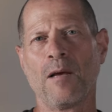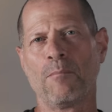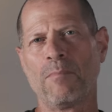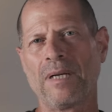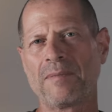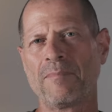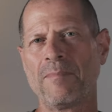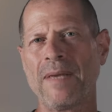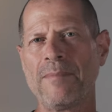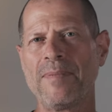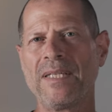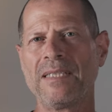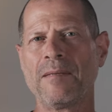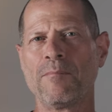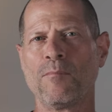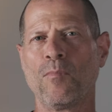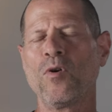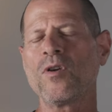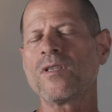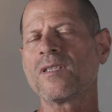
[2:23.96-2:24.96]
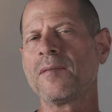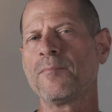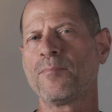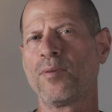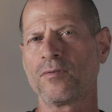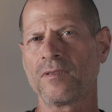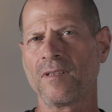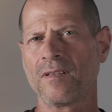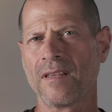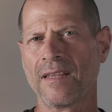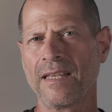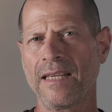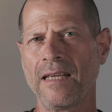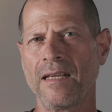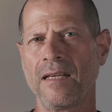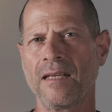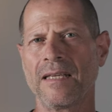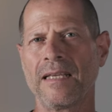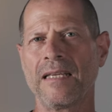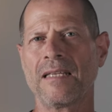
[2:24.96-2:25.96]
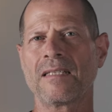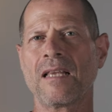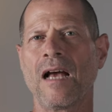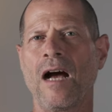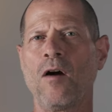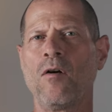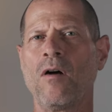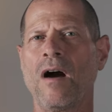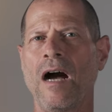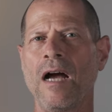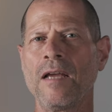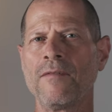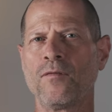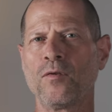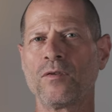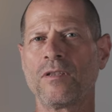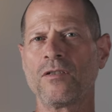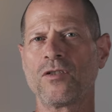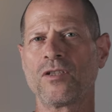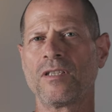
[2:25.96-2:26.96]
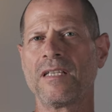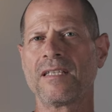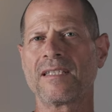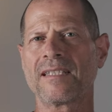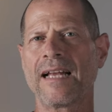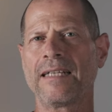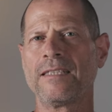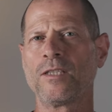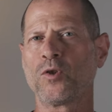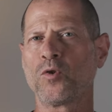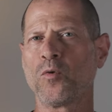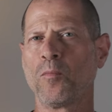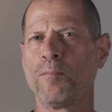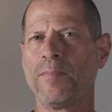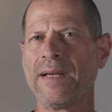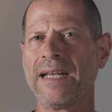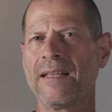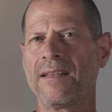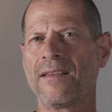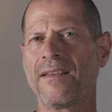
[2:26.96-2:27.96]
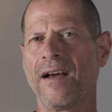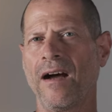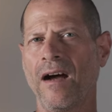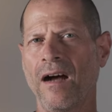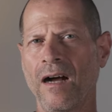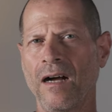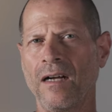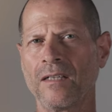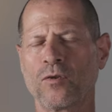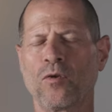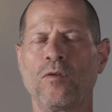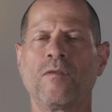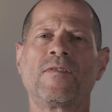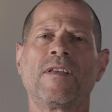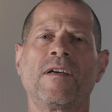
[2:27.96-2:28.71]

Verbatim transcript: But maybe the most important thing is how iFootage decided to build the heart of